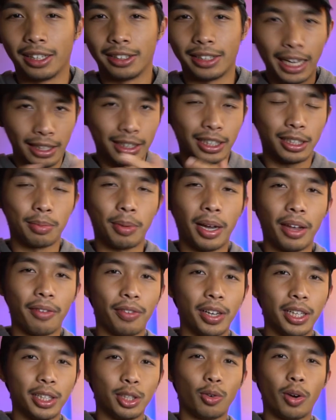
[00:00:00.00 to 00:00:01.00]
that is my
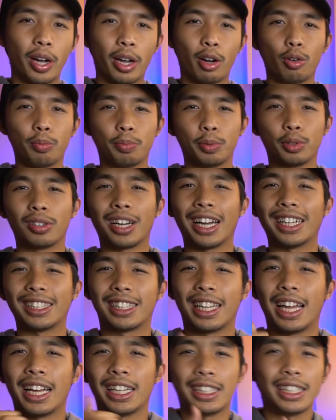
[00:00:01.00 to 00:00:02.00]
video. I hope you
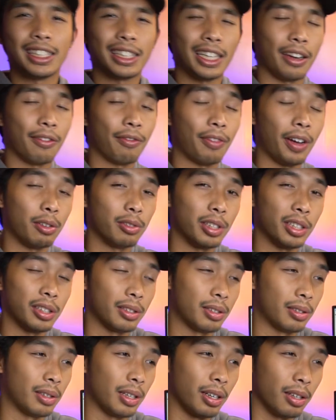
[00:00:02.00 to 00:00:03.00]
guys liked it and found it
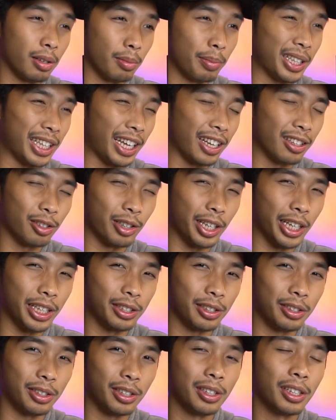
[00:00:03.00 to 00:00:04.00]
a little bit
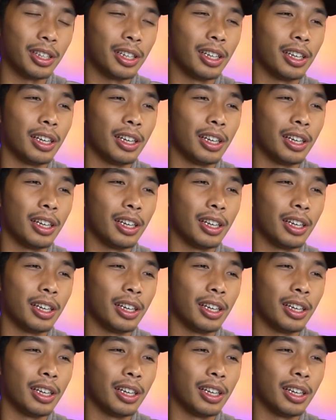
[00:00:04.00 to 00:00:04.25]
educational.